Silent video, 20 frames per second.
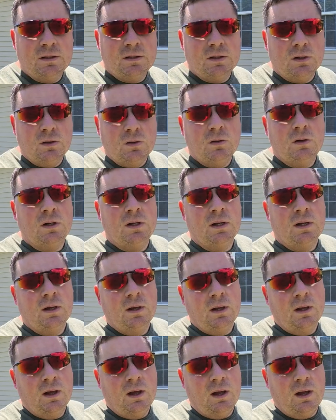So
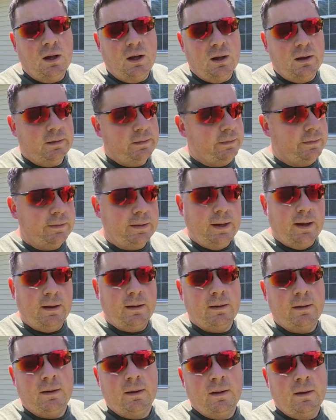uh, yeah,
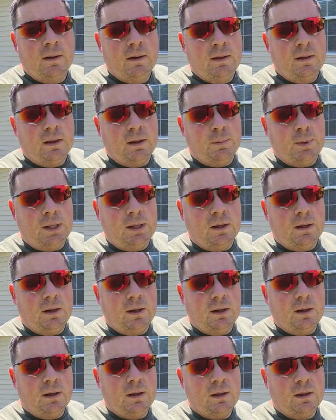let me
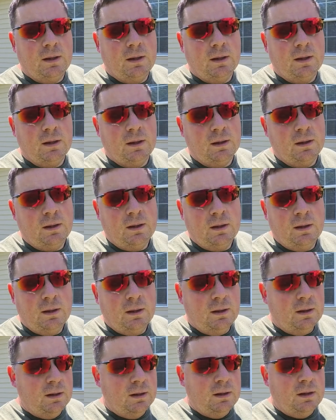uh,
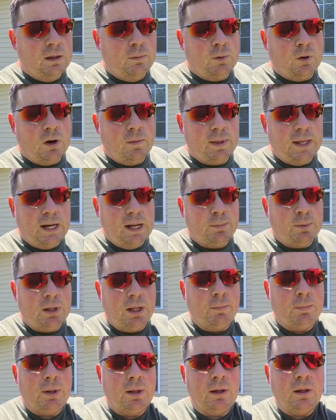let me grab that amp
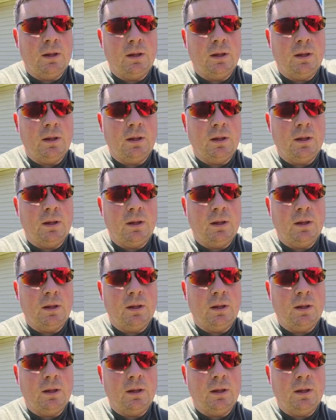clamp.